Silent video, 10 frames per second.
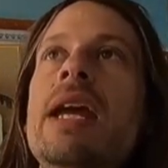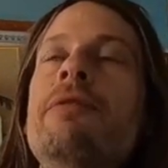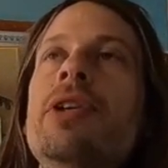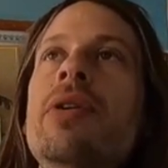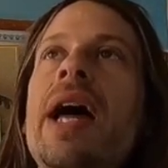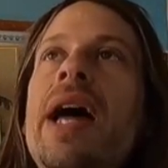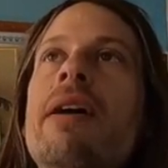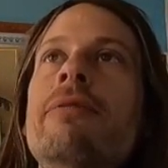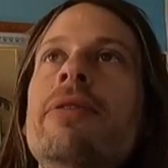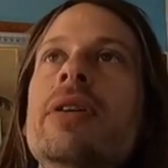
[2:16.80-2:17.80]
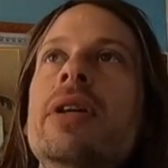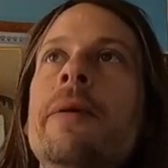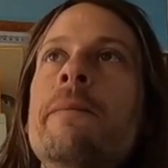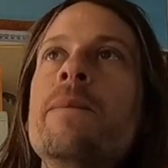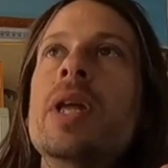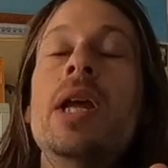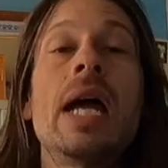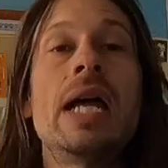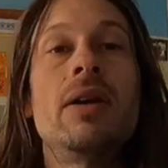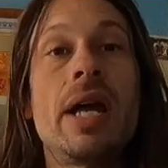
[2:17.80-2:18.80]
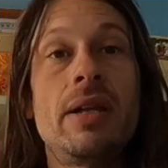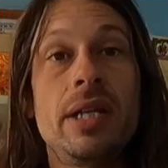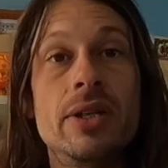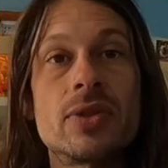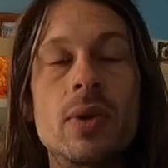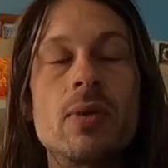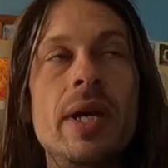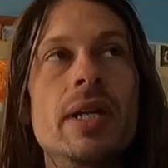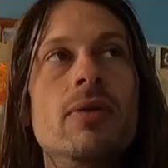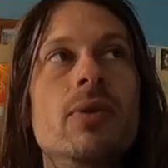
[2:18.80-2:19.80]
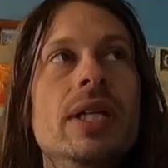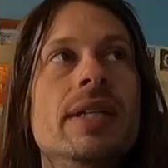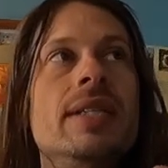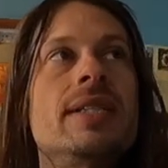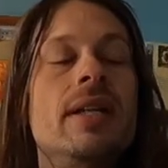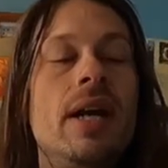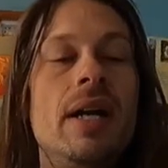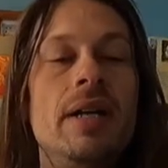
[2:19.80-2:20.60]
if you have and here's one way to read this,